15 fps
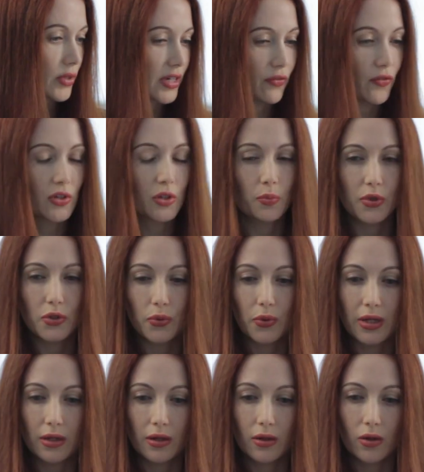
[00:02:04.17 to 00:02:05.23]
The difference
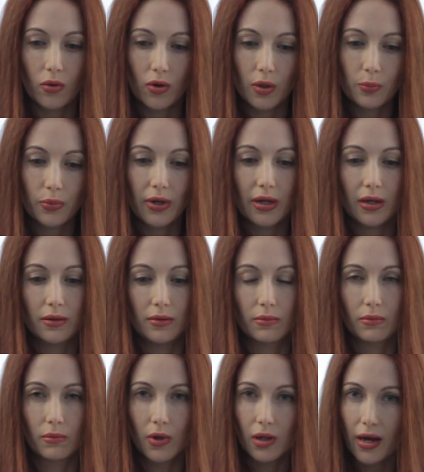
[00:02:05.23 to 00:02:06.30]
between a chord played
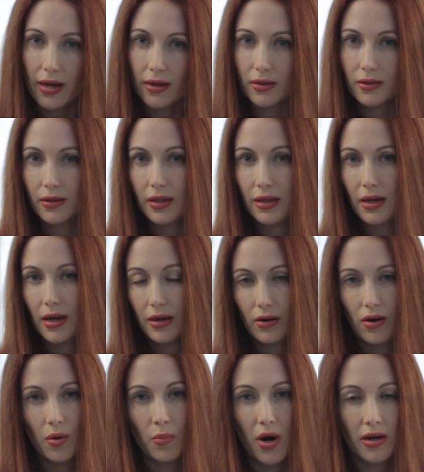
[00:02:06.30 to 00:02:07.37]
melodically and
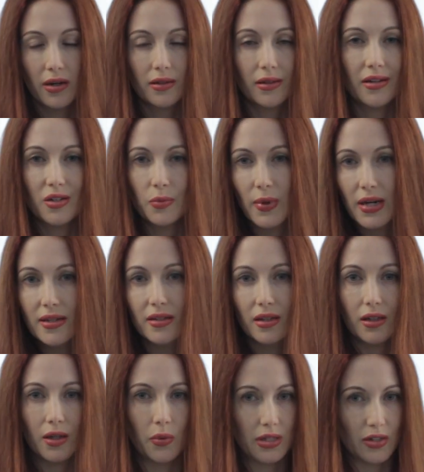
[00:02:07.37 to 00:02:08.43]
harmonically is
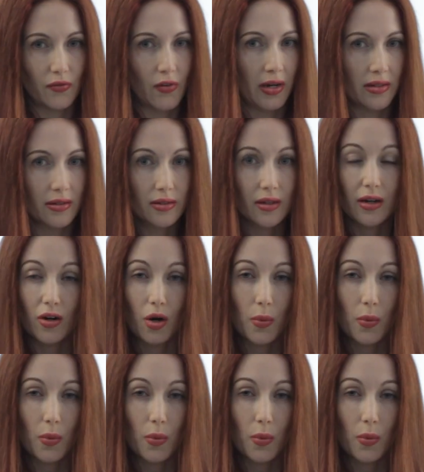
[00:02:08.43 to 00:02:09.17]
basically what defines an